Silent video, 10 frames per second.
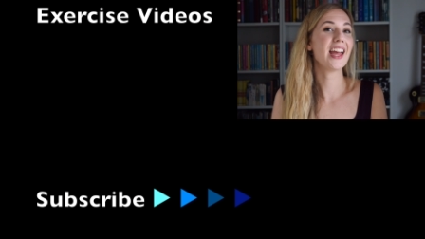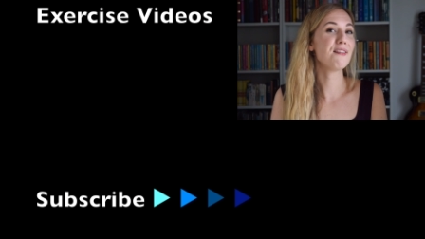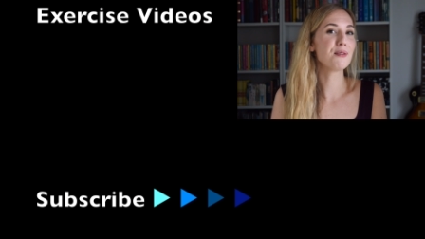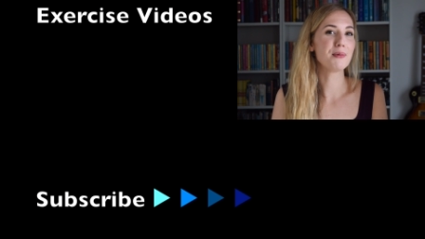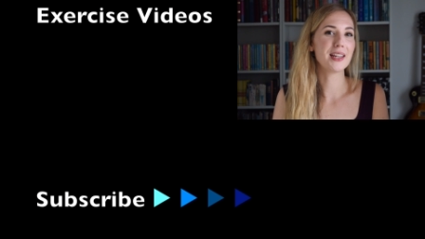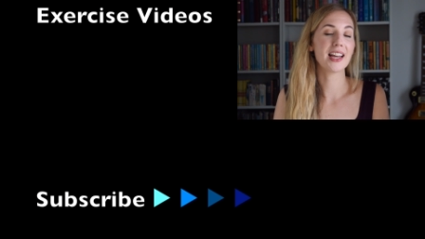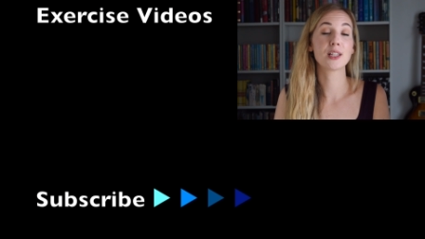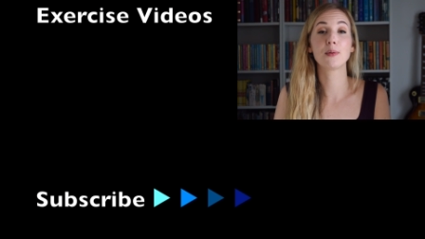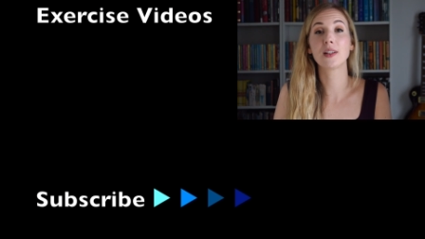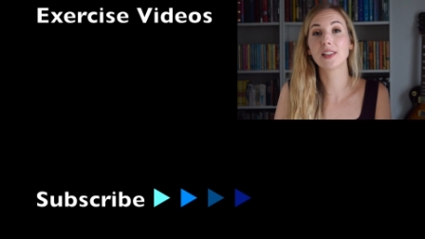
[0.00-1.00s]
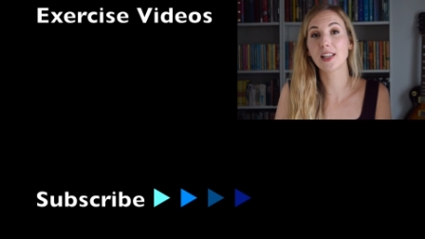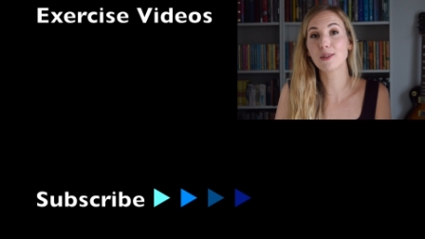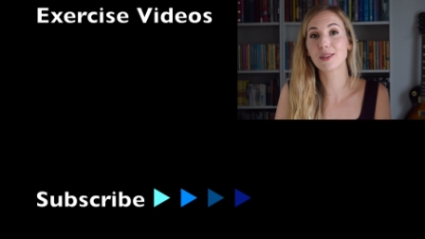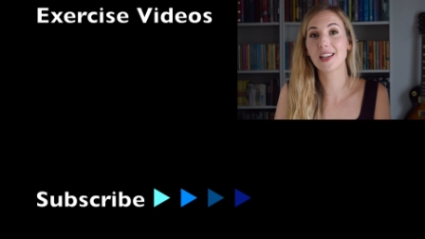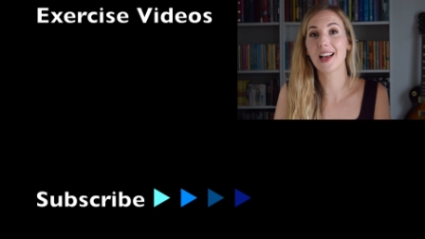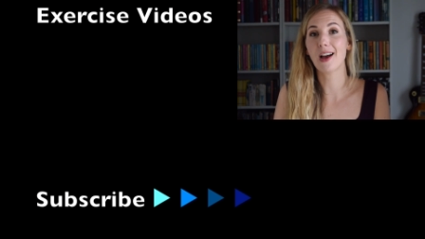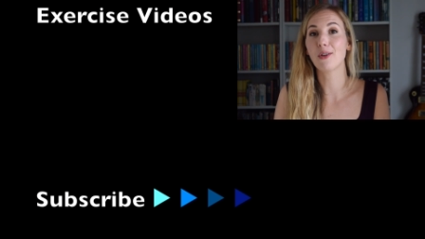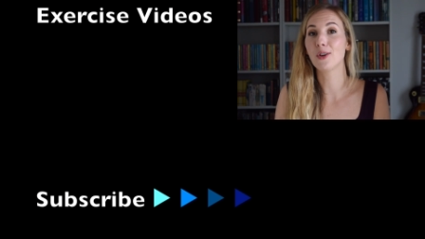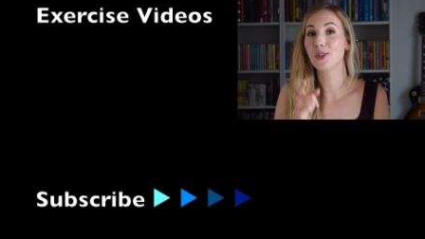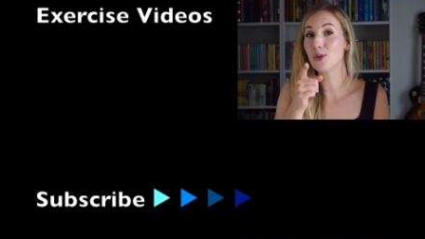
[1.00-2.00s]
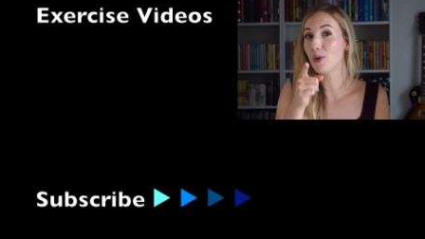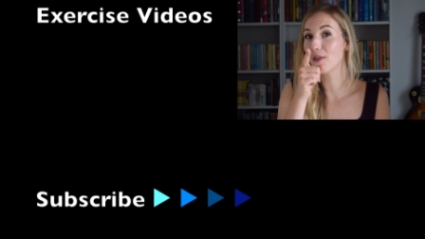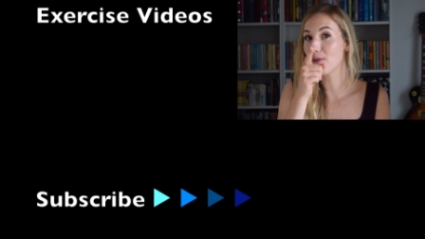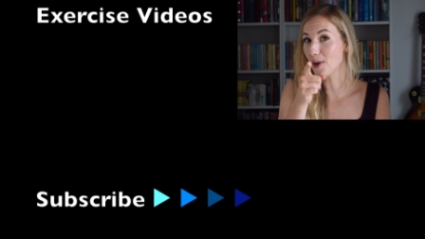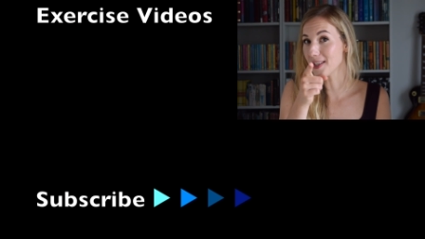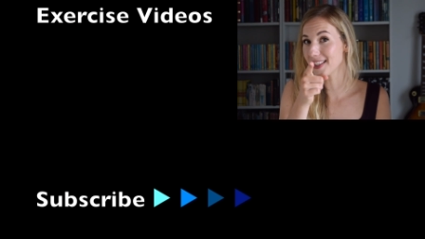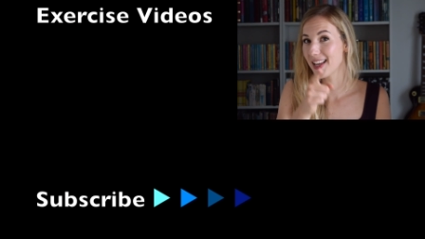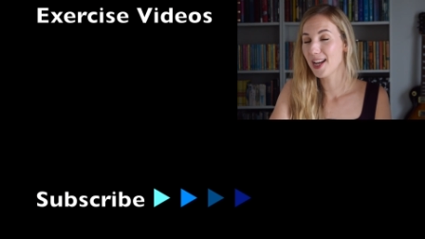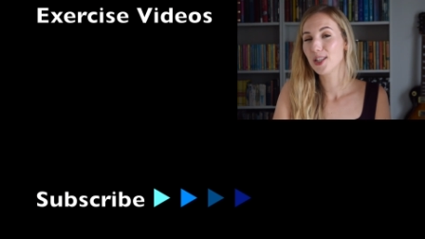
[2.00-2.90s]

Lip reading: every week as we continue to geek out on your voice